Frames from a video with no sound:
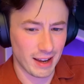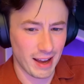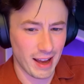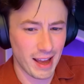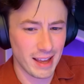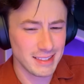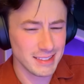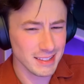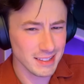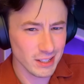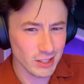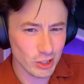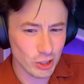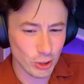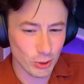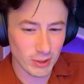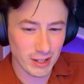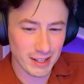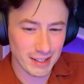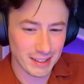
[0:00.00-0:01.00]
Is this a
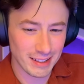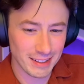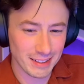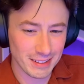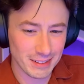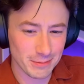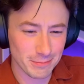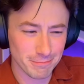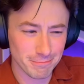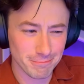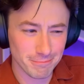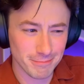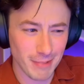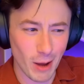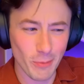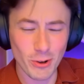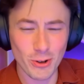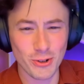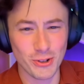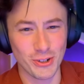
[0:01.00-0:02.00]
tunic? I'm
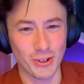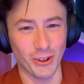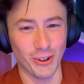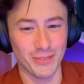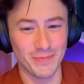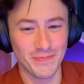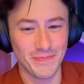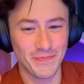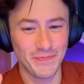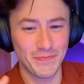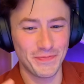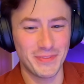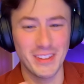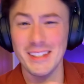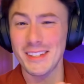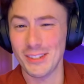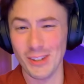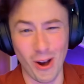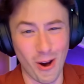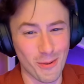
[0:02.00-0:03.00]
not sure. This
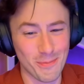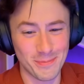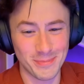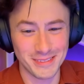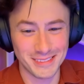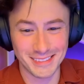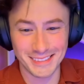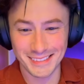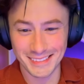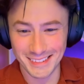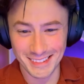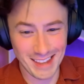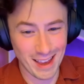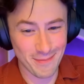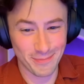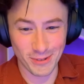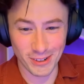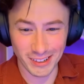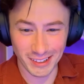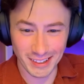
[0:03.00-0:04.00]
top
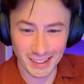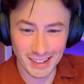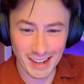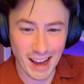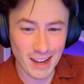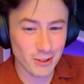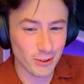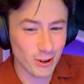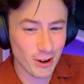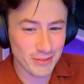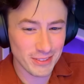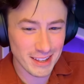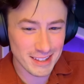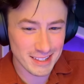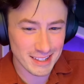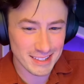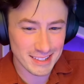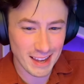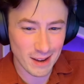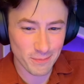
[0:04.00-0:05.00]
separately. I don't know if there's a
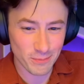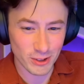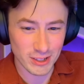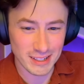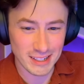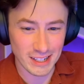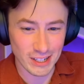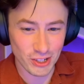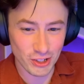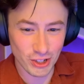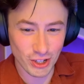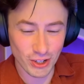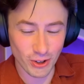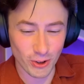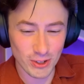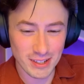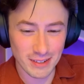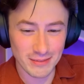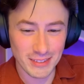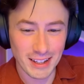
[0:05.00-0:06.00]
separate t-shirt or
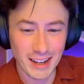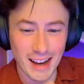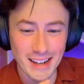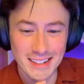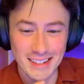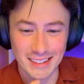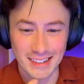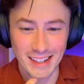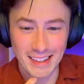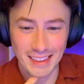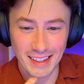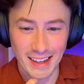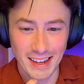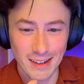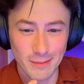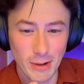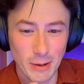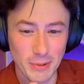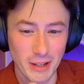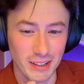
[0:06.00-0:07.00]
something underneath here,
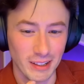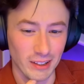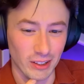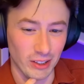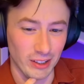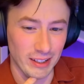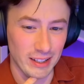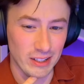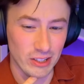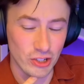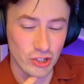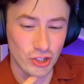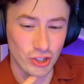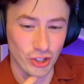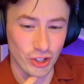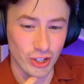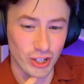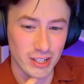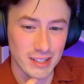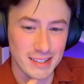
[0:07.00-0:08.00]
maybe a little linen
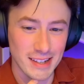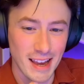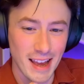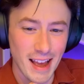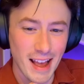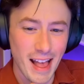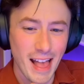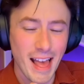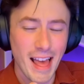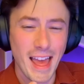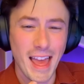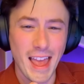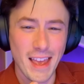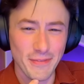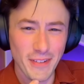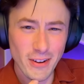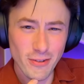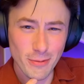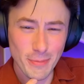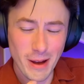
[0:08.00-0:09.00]
shirt. If I
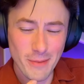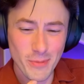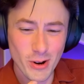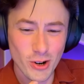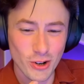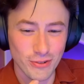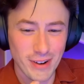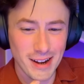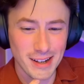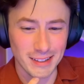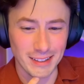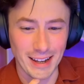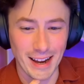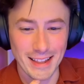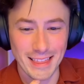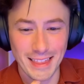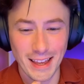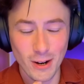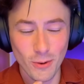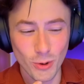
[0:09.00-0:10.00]
remember correctly, I
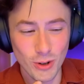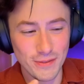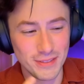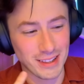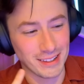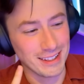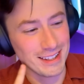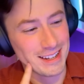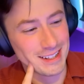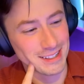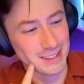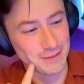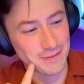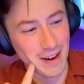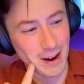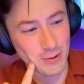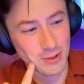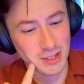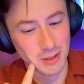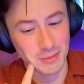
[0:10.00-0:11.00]
think one of the leakers
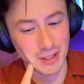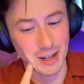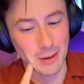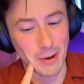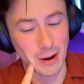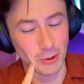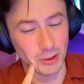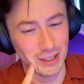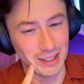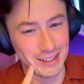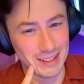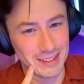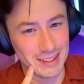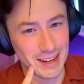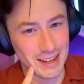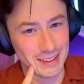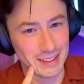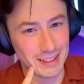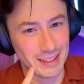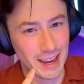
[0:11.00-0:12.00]
found something about linen
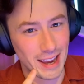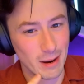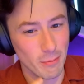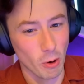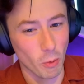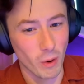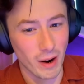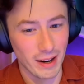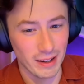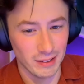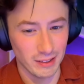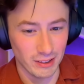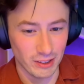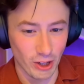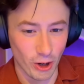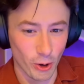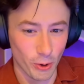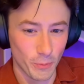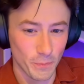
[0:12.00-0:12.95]
in the game a while ago.